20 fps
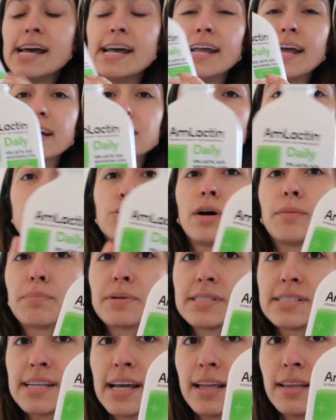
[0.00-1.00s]
And it has
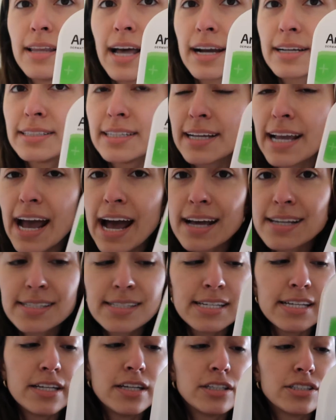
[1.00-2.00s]
12% lactic
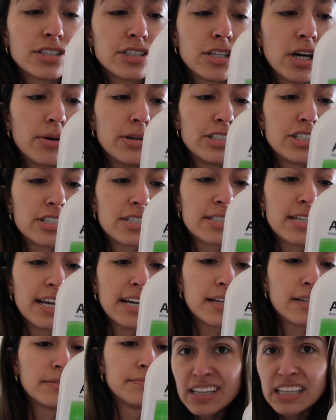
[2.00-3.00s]
acid, so it just
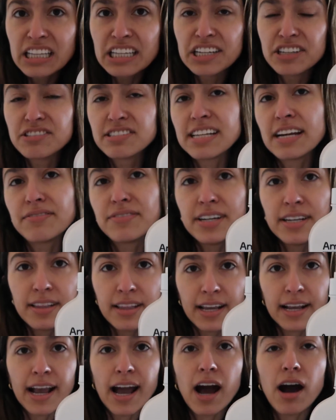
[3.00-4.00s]
like clears
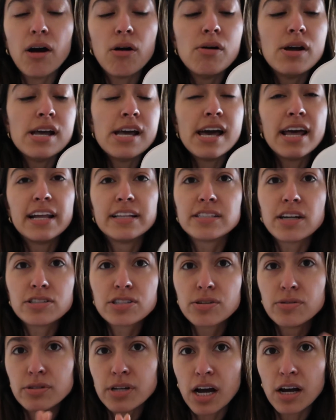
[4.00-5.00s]
everything out. And it's
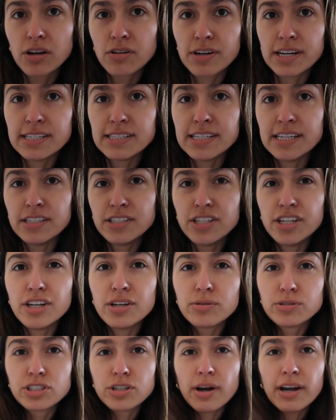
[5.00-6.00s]
also not greasy
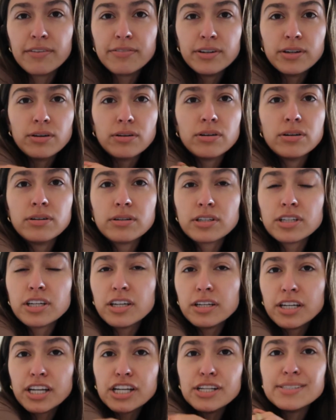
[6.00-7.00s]
too, so I feel
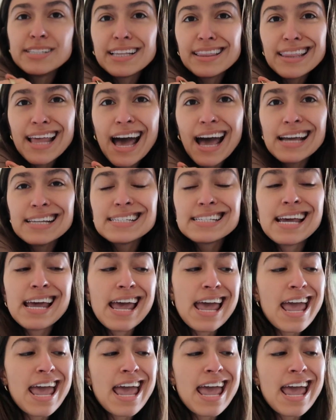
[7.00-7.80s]
good using that.